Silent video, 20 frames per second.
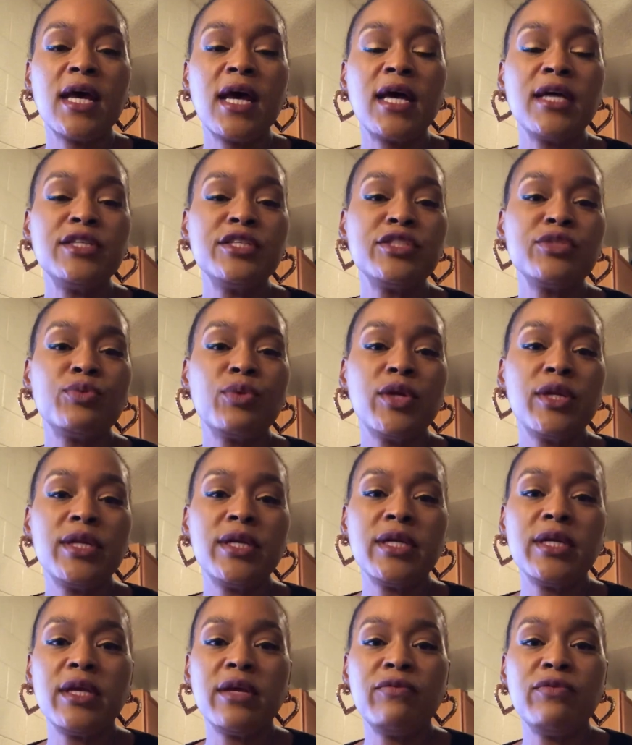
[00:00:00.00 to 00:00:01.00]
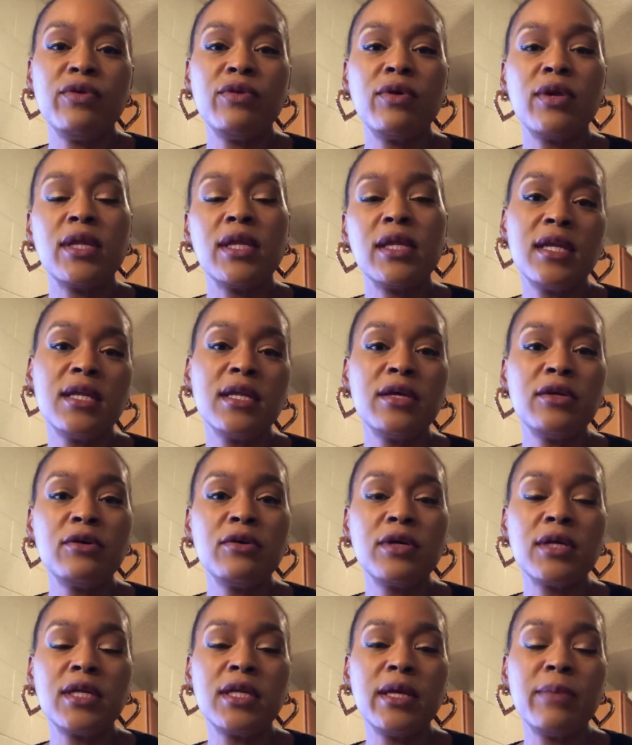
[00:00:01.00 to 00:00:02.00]
I just wanted to give you a
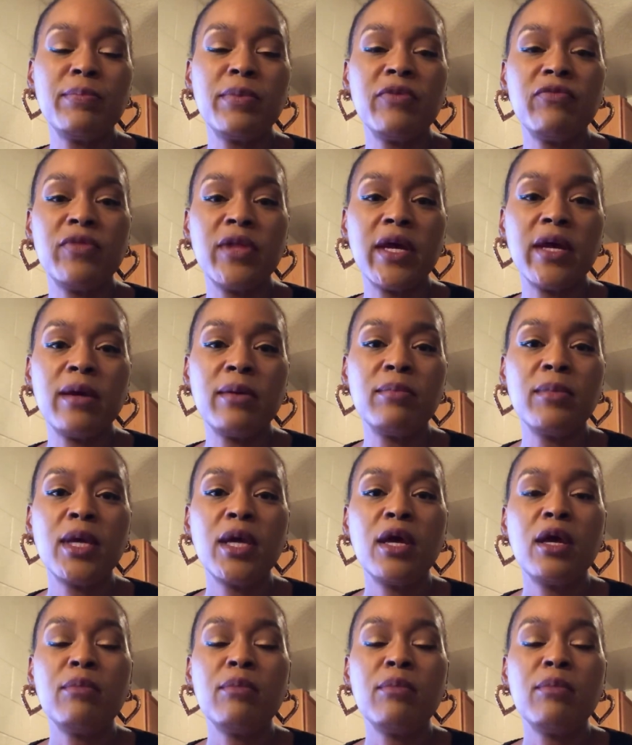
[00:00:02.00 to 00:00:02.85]
little clip of them